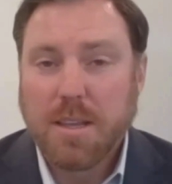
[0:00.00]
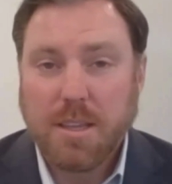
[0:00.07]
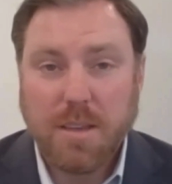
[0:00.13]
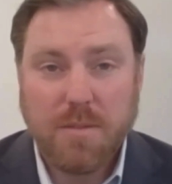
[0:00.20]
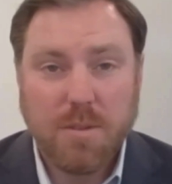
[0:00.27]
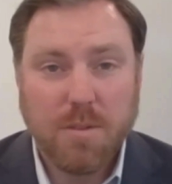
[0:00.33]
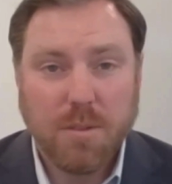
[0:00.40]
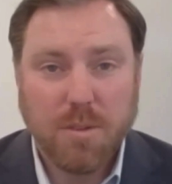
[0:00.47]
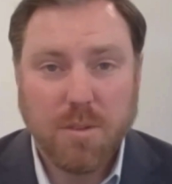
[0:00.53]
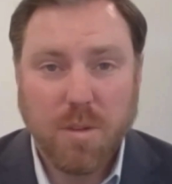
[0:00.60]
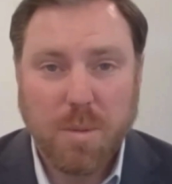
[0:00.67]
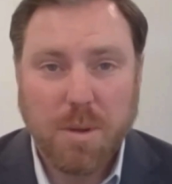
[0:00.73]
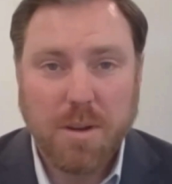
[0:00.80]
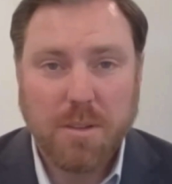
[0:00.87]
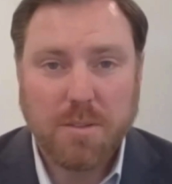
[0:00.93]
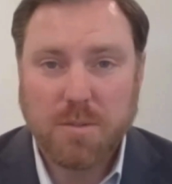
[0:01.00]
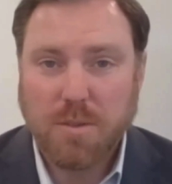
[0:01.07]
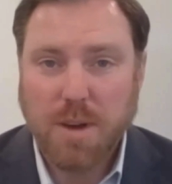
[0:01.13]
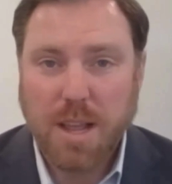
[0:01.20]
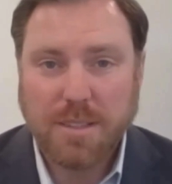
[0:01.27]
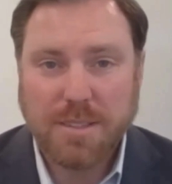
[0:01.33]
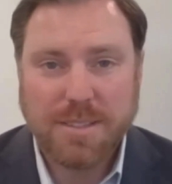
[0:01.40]
give you a little bit of the
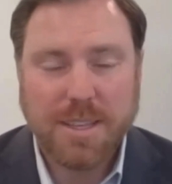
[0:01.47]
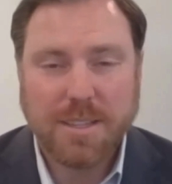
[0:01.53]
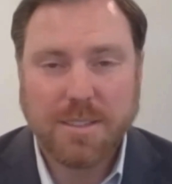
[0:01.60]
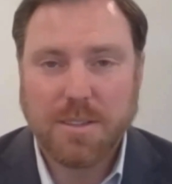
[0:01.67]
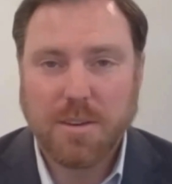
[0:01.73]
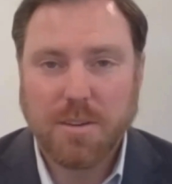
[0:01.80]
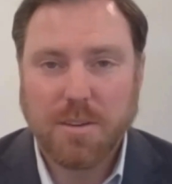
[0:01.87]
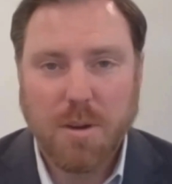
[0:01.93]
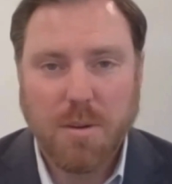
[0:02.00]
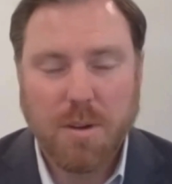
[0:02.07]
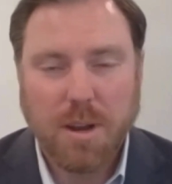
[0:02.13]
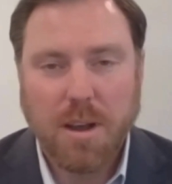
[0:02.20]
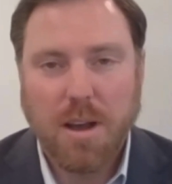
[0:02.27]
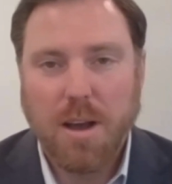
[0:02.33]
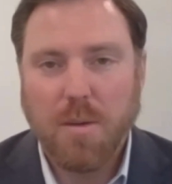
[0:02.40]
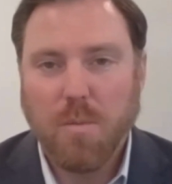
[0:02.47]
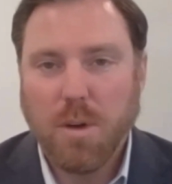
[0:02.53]
trends, things that are going on,